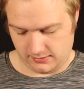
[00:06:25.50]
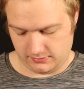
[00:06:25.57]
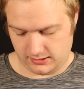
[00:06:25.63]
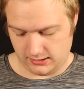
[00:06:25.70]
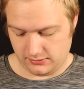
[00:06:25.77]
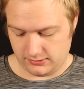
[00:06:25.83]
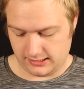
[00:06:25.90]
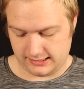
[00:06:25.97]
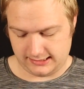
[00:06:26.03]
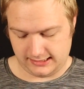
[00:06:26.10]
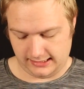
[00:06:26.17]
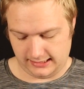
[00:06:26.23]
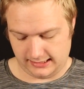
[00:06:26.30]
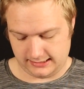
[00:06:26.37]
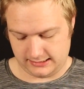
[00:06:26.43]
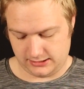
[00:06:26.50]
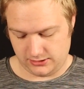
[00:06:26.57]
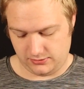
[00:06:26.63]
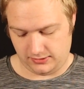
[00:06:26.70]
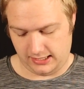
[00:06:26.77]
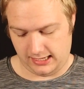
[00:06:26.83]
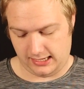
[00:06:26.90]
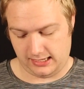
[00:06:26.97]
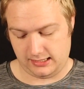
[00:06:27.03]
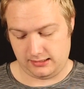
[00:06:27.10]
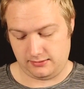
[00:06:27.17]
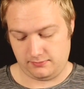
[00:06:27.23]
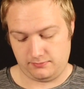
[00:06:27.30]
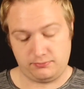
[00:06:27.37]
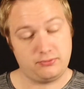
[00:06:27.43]
The other nice thing is you
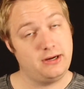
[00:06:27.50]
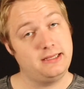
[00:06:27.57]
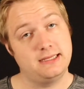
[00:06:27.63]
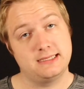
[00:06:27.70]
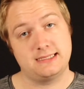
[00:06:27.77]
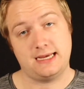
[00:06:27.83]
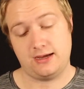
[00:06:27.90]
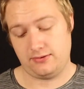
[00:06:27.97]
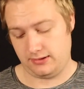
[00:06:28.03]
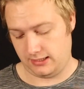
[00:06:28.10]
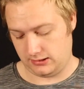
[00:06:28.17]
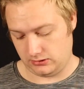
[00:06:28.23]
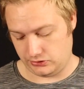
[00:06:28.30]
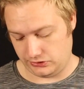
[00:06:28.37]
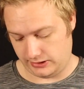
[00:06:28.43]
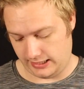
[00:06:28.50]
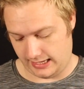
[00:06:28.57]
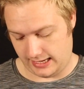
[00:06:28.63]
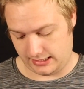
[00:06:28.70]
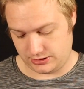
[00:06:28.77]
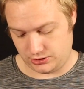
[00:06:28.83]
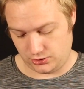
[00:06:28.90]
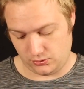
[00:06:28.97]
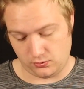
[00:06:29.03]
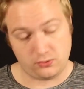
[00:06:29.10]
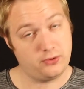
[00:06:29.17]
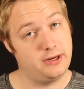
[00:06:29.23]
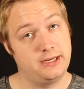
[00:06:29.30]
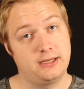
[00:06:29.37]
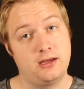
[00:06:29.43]
can break this out and look at
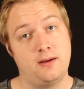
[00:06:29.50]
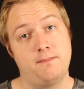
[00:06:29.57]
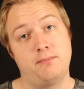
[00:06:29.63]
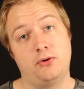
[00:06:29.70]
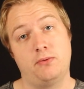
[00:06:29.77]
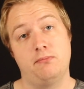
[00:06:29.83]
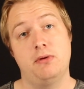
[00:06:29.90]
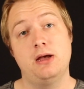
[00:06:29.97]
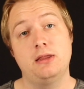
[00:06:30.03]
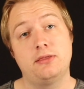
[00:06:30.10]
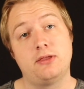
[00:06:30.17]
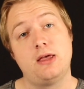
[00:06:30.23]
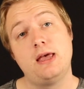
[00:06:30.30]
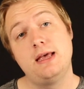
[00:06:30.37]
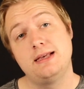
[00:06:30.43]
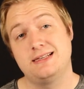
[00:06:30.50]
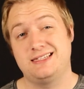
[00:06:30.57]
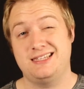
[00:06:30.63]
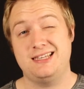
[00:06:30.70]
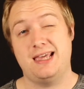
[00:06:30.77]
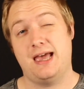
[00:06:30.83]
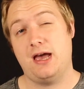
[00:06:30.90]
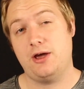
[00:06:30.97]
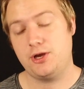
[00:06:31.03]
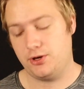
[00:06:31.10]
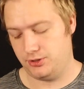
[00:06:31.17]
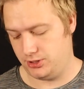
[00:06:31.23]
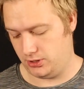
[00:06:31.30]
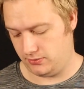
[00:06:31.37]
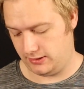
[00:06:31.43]
your income per month, see how
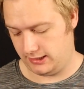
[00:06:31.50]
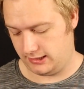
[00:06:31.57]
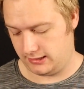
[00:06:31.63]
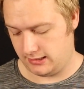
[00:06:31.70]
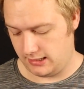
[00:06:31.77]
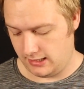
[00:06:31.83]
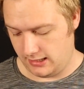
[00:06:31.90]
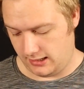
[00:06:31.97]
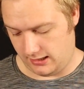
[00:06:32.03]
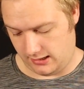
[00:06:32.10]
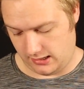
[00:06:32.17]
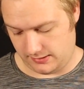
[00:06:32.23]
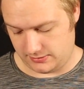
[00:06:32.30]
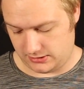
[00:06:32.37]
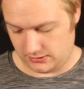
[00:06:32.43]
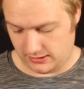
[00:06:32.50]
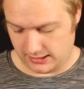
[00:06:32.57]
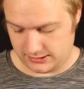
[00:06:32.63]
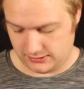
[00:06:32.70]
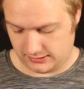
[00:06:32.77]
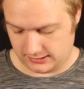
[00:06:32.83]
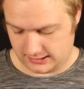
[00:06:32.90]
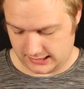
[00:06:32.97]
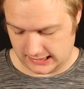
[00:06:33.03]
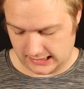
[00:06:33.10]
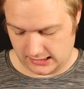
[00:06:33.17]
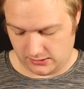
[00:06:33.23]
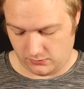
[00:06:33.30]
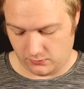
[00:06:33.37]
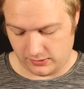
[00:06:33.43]
you're doing. So as you can
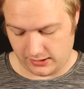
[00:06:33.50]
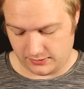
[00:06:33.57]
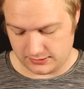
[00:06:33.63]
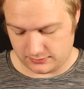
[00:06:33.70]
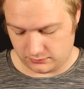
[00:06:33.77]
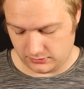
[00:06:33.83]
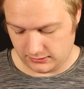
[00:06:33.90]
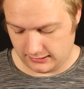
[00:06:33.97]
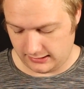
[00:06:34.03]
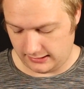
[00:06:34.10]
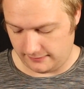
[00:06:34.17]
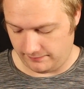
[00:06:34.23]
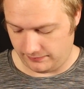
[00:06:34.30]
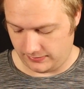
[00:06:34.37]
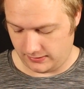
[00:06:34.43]
see, when I was really